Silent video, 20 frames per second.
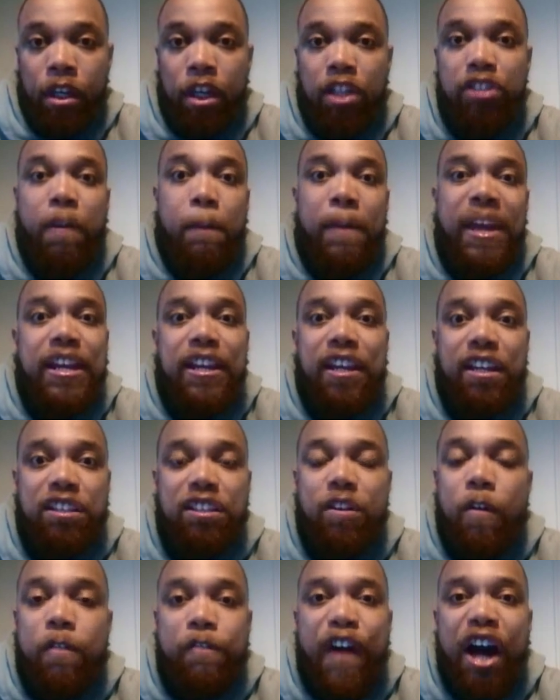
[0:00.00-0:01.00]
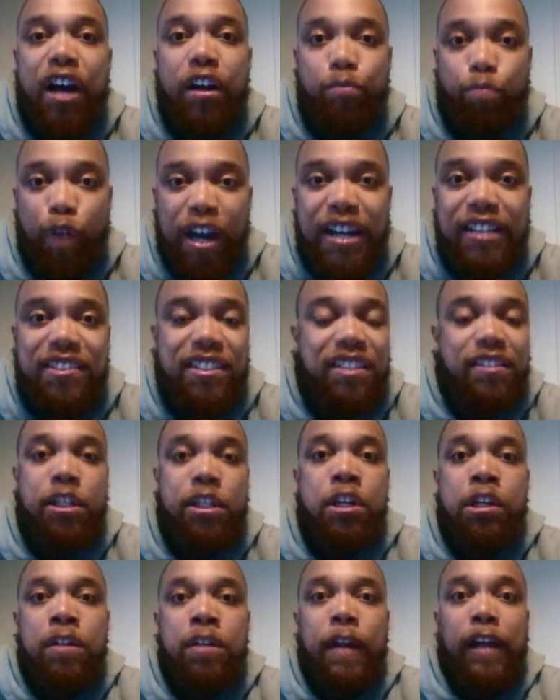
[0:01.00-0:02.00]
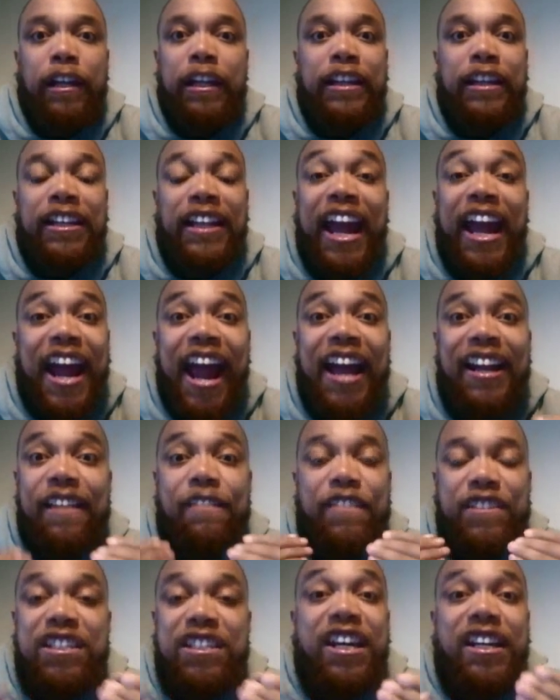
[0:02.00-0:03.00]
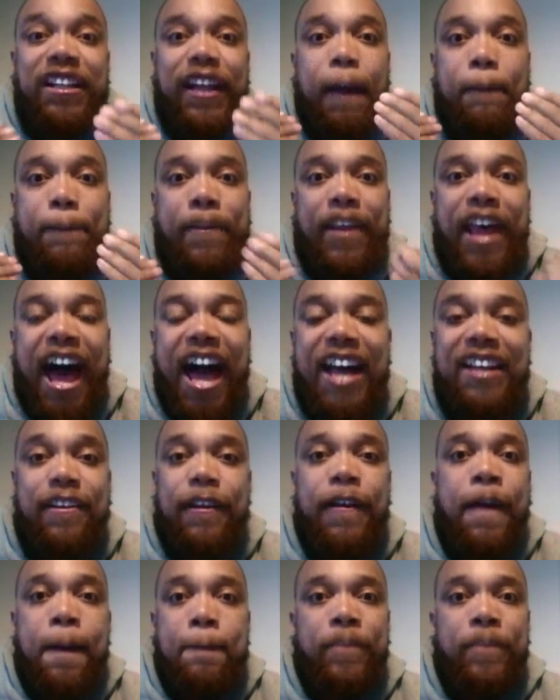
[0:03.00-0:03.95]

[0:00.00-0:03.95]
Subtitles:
Because the media is so fucking racist that they can't even see it. They're blinded.